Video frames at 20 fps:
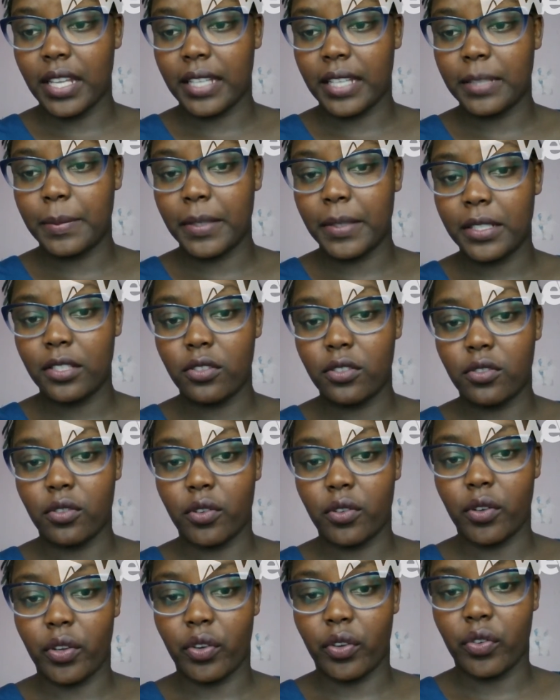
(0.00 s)
I expect you to
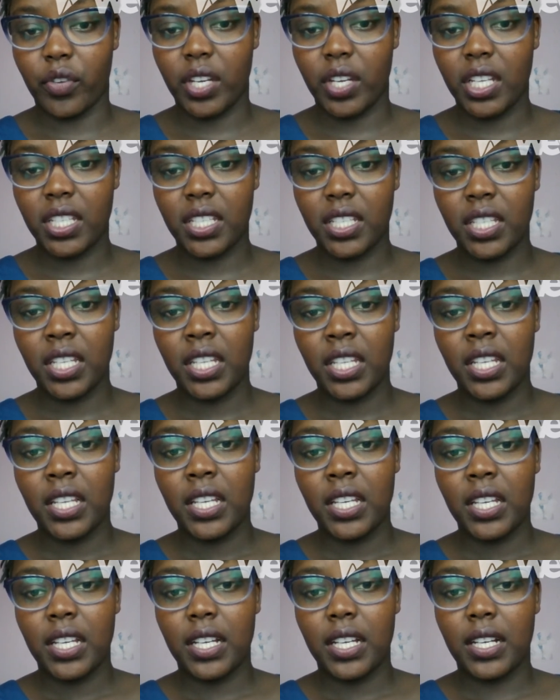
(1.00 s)
go and read.
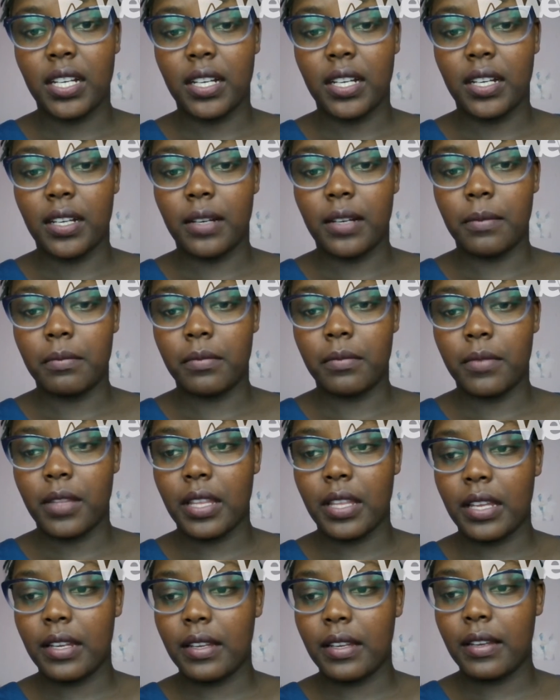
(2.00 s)

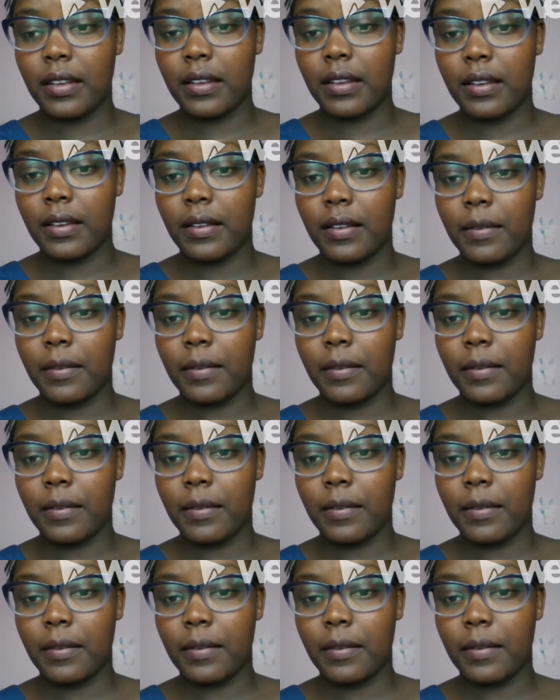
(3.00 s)
Then